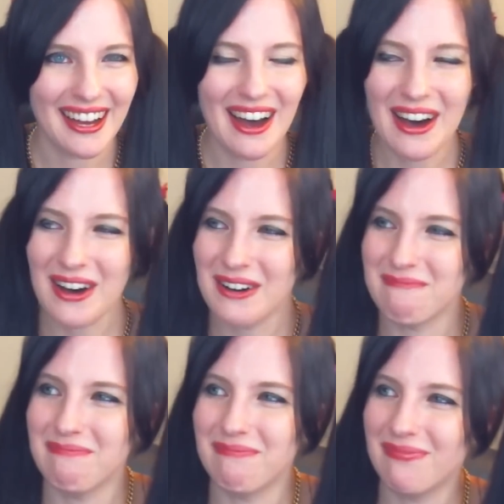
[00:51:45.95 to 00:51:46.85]

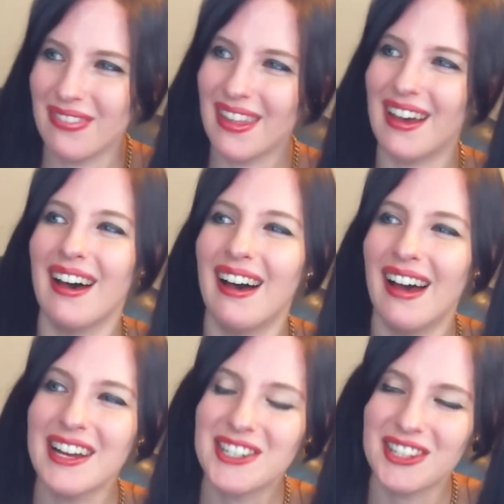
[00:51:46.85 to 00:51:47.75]

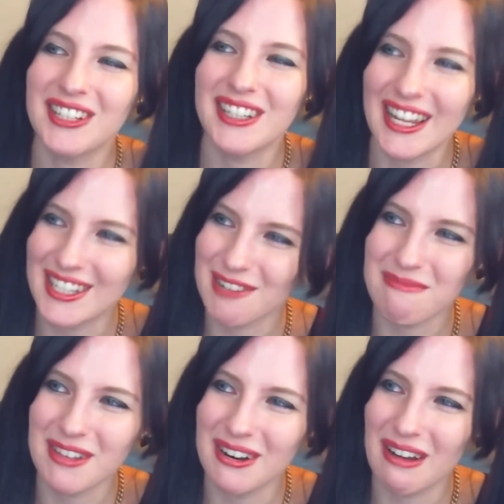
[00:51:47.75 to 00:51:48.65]
Actually, that's
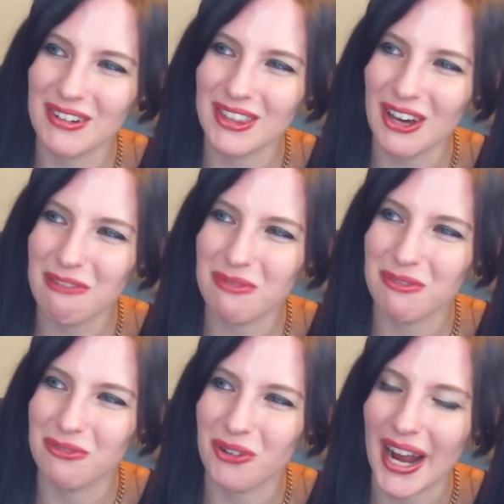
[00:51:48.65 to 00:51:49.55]
something I never thought of
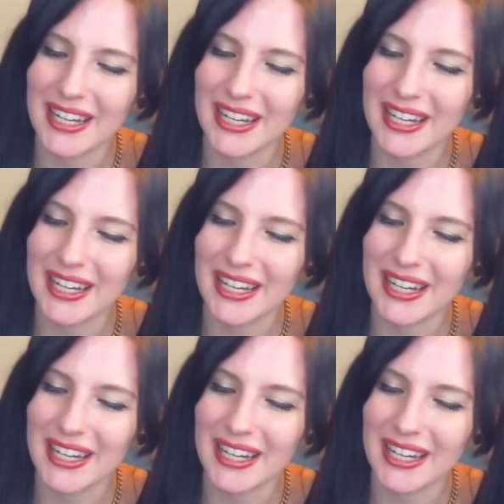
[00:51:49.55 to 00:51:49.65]
before.